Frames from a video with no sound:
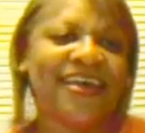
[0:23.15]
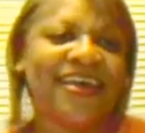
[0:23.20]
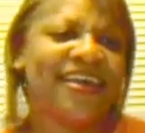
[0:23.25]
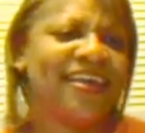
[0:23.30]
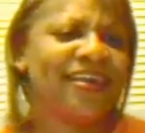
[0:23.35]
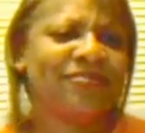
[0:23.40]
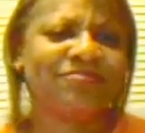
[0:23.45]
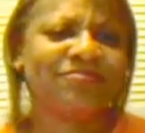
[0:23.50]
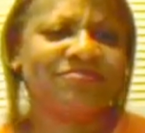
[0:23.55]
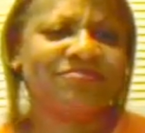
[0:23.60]

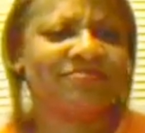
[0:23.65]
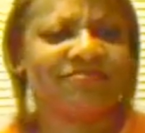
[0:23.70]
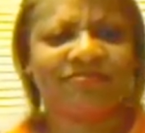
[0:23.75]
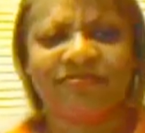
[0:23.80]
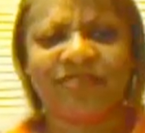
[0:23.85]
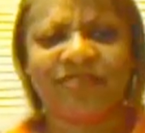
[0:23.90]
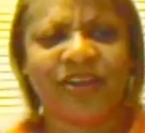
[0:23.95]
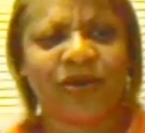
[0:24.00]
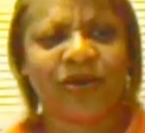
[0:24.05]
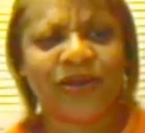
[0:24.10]
and
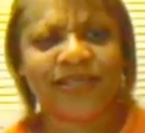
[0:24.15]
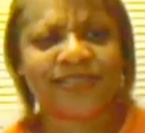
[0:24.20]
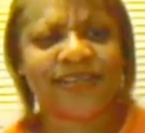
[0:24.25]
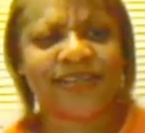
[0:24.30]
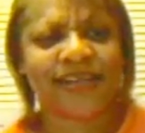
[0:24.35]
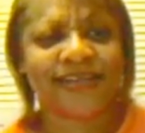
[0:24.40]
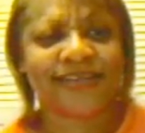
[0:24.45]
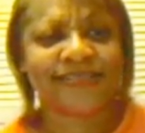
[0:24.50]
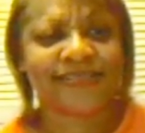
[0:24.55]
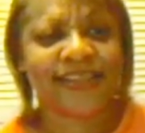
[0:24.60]
we don't need
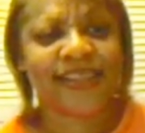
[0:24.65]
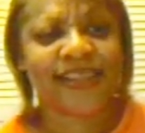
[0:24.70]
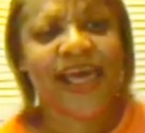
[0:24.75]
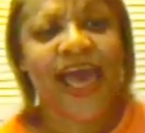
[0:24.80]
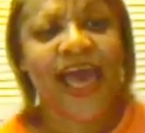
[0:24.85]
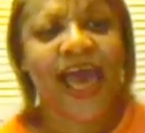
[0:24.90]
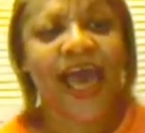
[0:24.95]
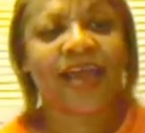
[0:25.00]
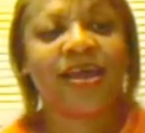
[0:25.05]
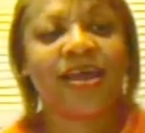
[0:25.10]
to get into
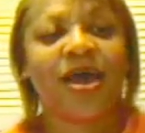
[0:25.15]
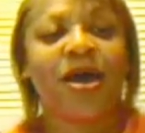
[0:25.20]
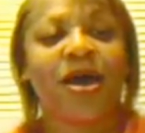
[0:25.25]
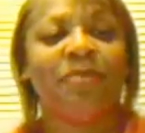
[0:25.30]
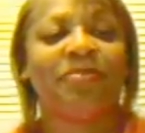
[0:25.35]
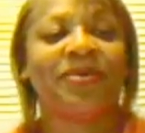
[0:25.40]
that.